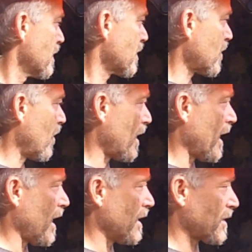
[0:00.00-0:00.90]
So
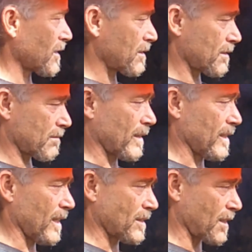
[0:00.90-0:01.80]
I just,
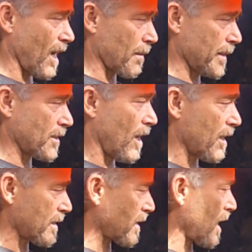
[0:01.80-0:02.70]
it's got to be
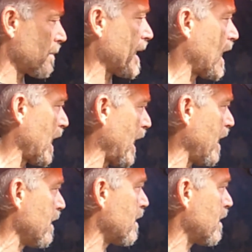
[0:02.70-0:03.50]
done. It's got to be cleaned.